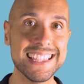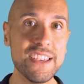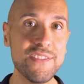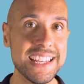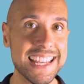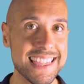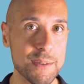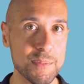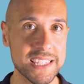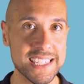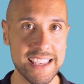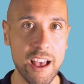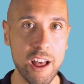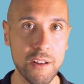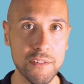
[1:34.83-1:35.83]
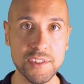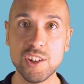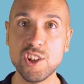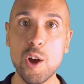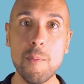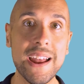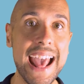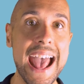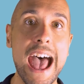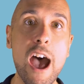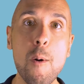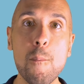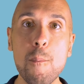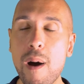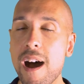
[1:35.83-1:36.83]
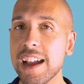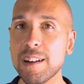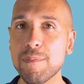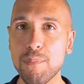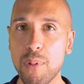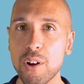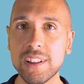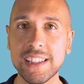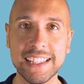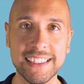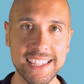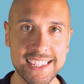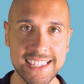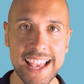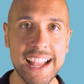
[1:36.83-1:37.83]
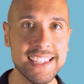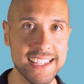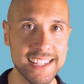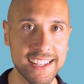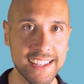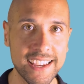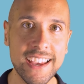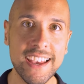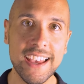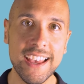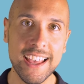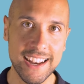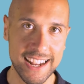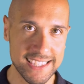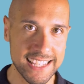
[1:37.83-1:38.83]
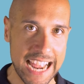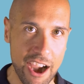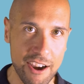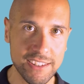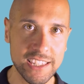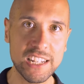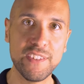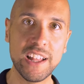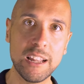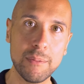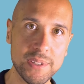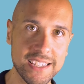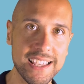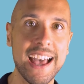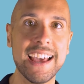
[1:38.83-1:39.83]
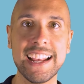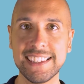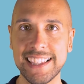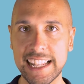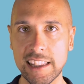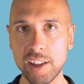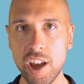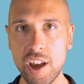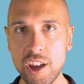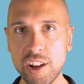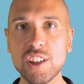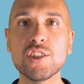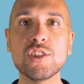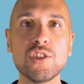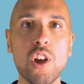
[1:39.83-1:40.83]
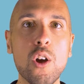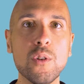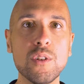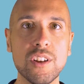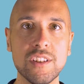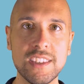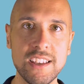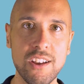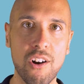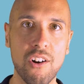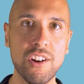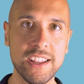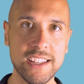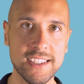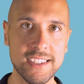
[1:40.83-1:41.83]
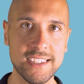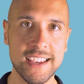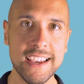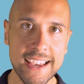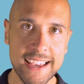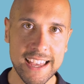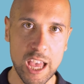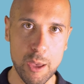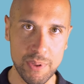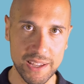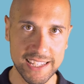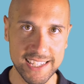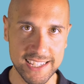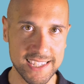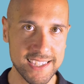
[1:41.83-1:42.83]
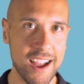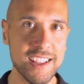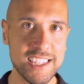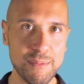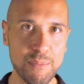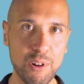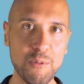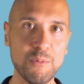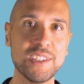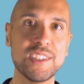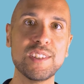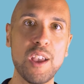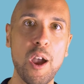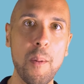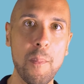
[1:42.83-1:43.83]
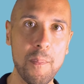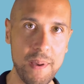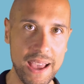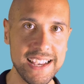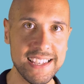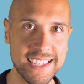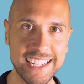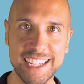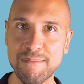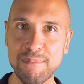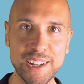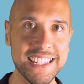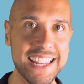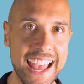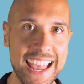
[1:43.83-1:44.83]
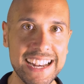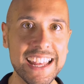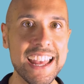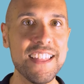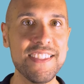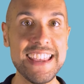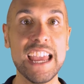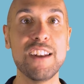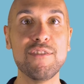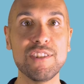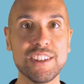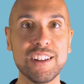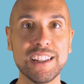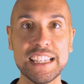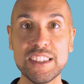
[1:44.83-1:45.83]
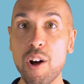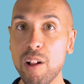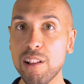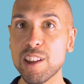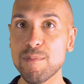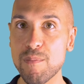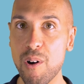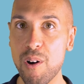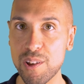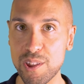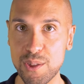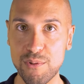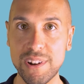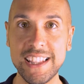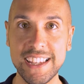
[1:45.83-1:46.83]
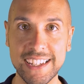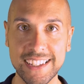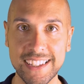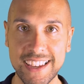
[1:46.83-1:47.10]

living it themselves, no matter how mind-boggling the setting. And as the character develops and as they learn, so does the audience. And because the starting point was so basic and mundane, the end result is all the more thrilling.